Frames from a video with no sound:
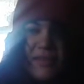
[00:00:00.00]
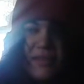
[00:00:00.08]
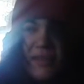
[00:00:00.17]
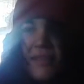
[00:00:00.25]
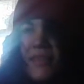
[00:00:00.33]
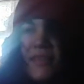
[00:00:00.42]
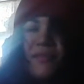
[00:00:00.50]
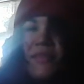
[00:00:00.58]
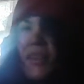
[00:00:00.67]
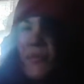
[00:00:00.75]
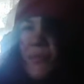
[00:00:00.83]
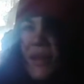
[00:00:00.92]
this isn't
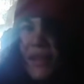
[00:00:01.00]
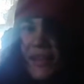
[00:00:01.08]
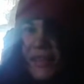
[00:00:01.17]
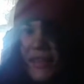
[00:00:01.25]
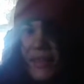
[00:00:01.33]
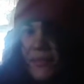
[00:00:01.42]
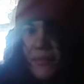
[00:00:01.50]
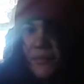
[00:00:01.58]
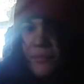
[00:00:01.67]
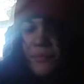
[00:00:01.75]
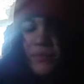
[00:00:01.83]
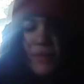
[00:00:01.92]
really my theme.
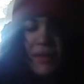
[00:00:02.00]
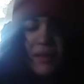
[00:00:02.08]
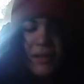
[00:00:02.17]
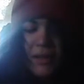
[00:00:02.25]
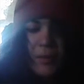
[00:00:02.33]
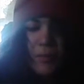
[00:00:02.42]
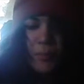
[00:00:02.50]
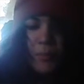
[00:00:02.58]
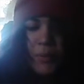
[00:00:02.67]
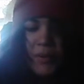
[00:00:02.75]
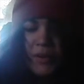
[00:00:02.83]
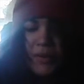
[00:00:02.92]
Mm-hmm.
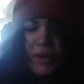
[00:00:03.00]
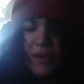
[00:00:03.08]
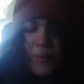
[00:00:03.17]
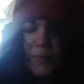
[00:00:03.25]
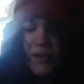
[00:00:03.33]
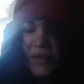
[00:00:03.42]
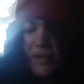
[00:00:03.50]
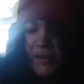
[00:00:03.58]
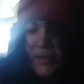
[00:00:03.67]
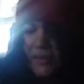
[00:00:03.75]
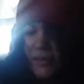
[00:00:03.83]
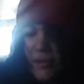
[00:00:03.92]
But I mean, it
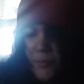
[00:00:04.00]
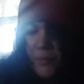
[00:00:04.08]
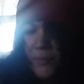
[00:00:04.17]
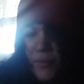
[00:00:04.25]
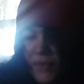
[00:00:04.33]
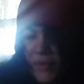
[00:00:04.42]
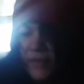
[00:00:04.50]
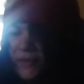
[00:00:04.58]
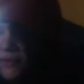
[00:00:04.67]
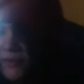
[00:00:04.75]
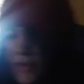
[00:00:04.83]
does come with stuff